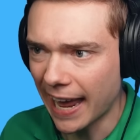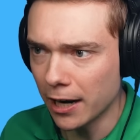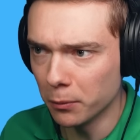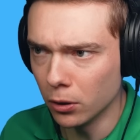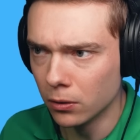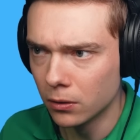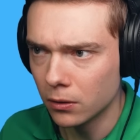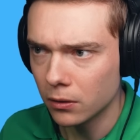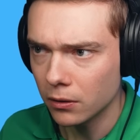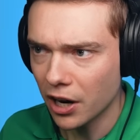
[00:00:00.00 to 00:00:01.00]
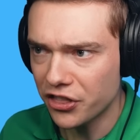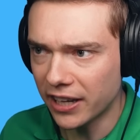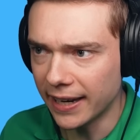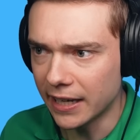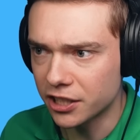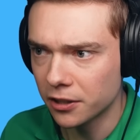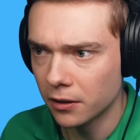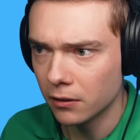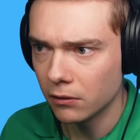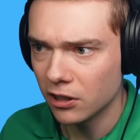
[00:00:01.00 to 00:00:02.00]
an animal? I think it is.
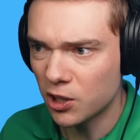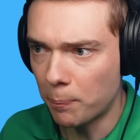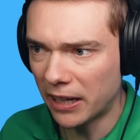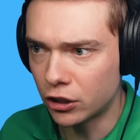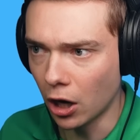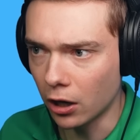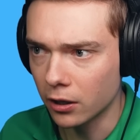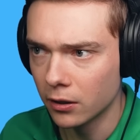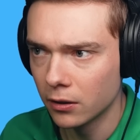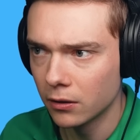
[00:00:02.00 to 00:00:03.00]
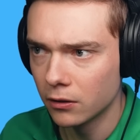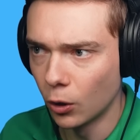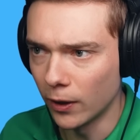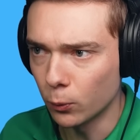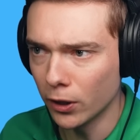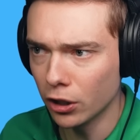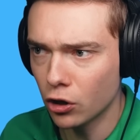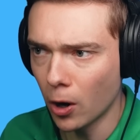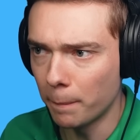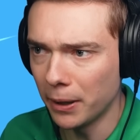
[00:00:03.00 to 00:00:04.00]
It's a big duck. No, wait, what do you
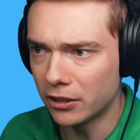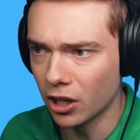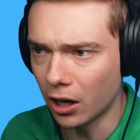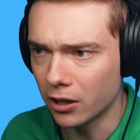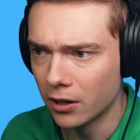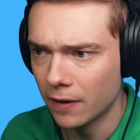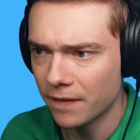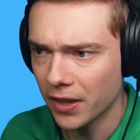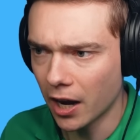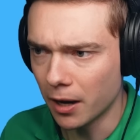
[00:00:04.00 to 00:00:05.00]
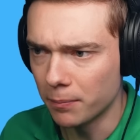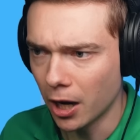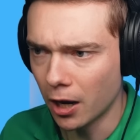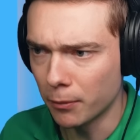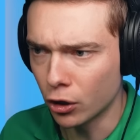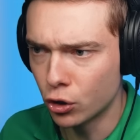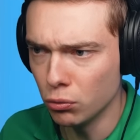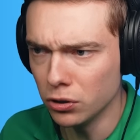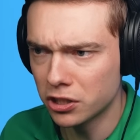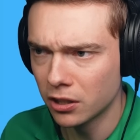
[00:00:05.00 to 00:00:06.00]
call a big duck? Um, um, a
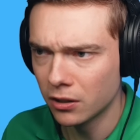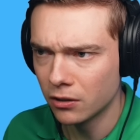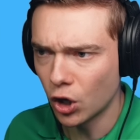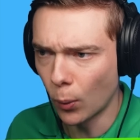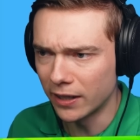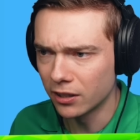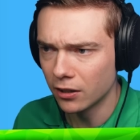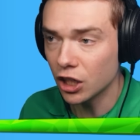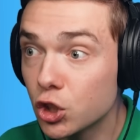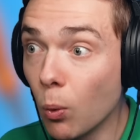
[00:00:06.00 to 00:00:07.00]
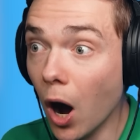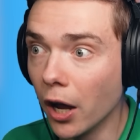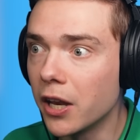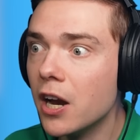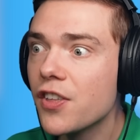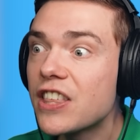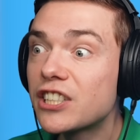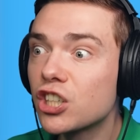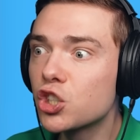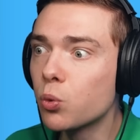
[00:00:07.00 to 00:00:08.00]
goose? No, wait, a swan!
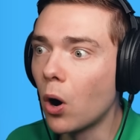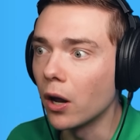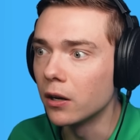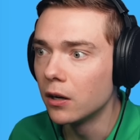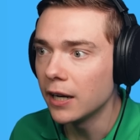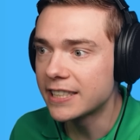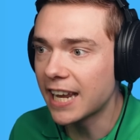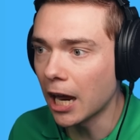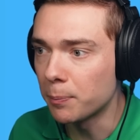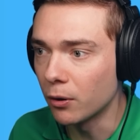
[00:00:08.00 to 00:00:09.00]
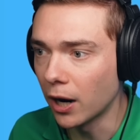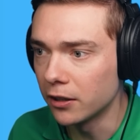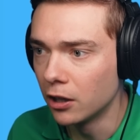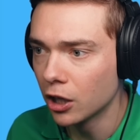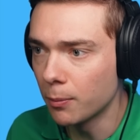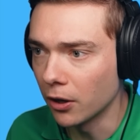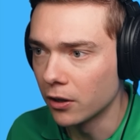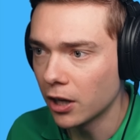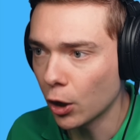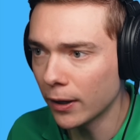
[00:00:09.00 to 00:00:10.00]
This is a swan. It's gotta be, right? Come on,
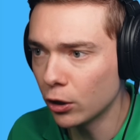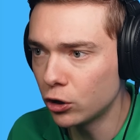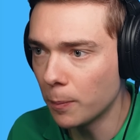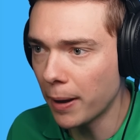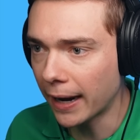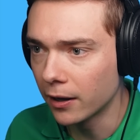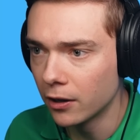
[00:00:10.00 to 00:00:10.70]
how do I go to the back?